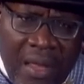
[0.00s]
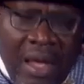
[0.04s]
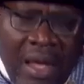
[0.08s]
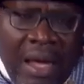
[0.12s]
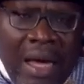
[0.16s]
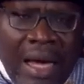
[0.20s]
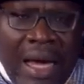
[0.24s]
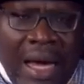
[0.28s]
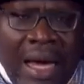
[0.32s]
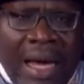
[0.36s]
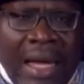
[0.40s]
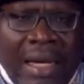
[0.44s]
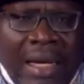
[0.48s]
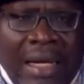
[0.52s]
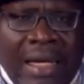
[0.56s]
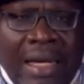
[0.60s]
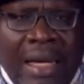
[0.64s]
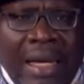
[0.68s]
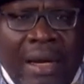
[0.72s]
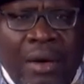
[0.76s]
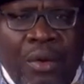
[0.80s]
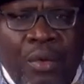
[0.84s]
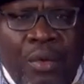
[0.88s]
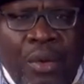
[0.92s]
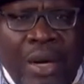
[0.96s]
And
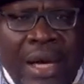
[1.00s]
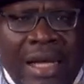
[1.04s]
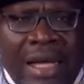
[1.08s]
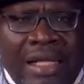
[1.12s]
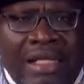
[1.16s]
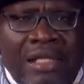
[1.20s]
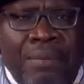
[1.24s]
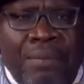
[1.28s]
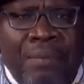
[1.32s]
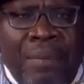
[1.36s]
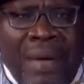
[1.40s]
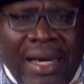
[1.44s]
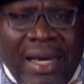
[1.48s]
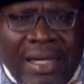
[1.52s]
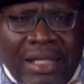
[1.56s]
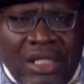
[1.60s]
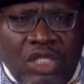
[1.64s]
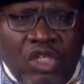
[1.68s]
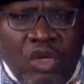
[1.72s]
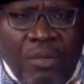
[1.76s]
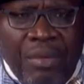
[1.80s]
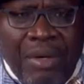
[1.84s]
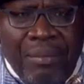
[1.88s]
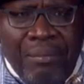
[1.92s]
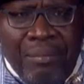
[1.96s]
we expect to
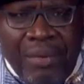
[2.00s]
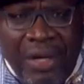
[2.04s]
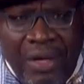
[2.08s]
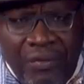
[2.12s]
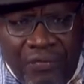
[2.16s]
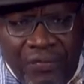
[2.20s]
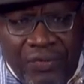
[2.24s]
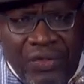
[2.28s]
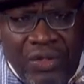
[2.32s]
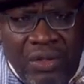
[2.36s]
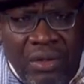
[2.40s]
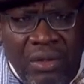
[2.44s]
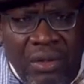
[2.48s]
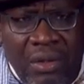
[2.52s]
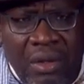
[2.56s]
be briefed